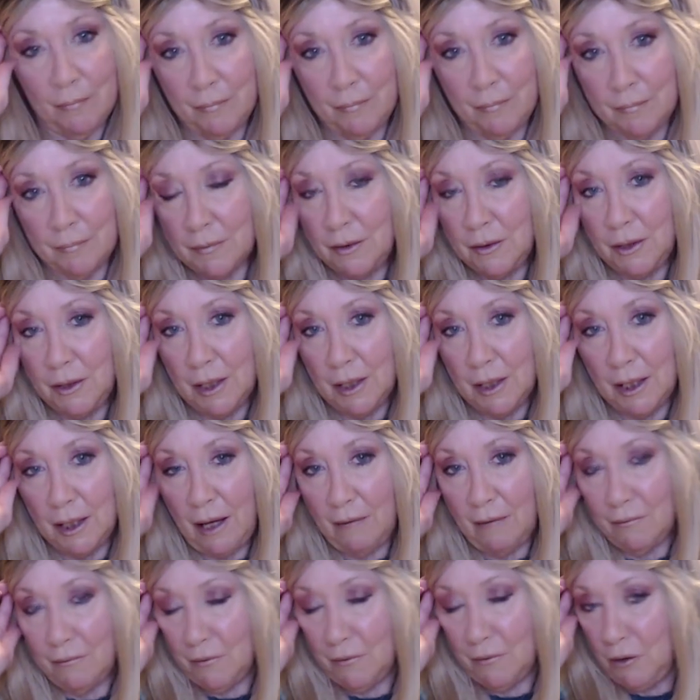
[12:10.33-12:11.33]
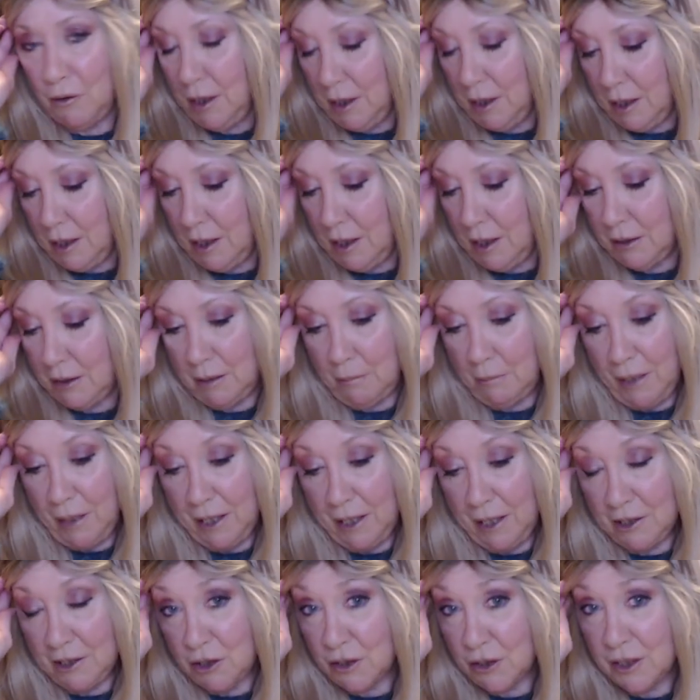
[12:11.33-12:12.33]
you can have you can cut the bangs
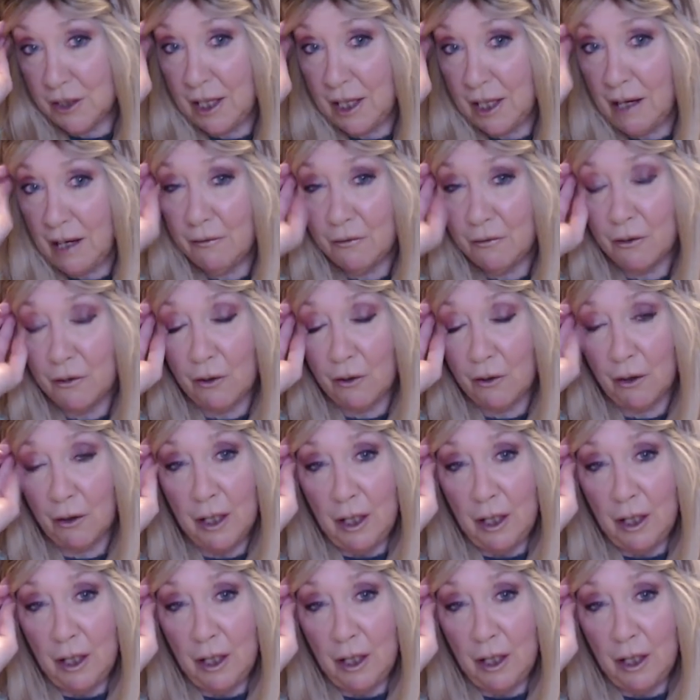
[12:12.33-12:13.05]
yourself or